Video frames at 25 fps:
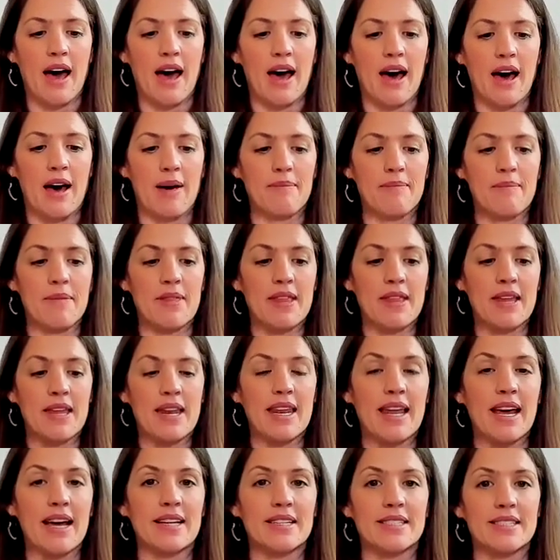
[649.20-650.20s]
The
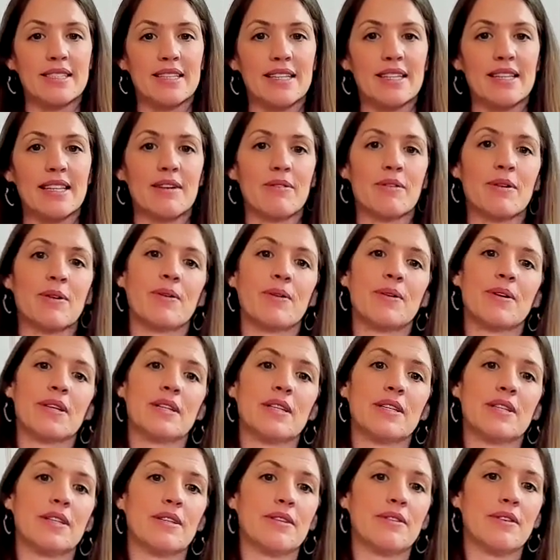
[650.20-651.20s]
next thing that we're
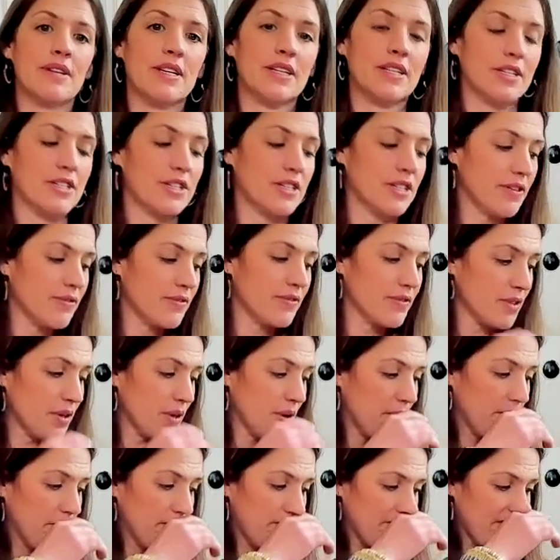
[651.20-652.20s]
going to do is shift
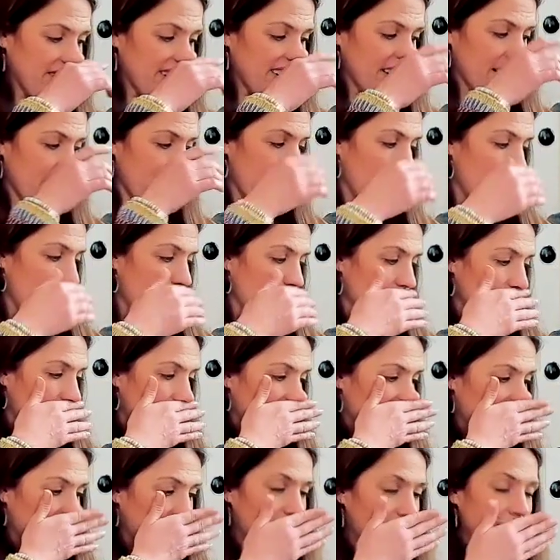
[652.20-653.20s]
over
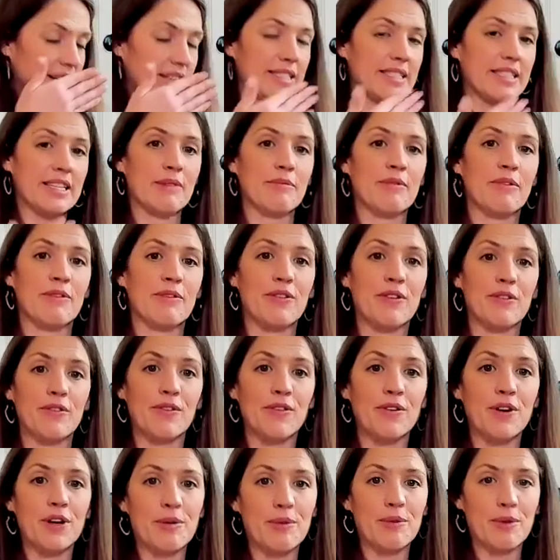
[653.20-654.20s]
for some of the
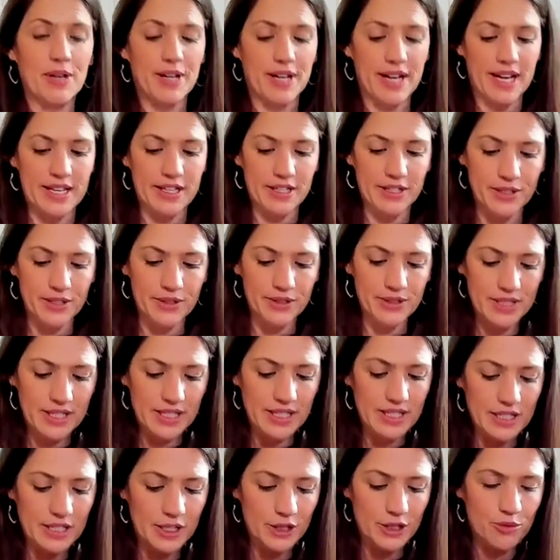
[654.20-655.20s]
floor work and
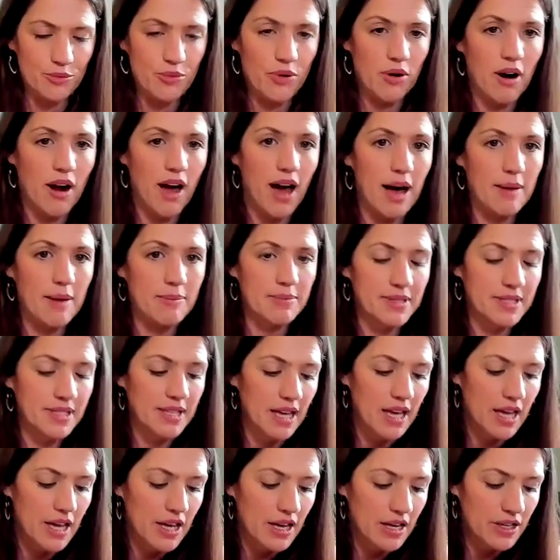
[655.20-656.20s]
using these props.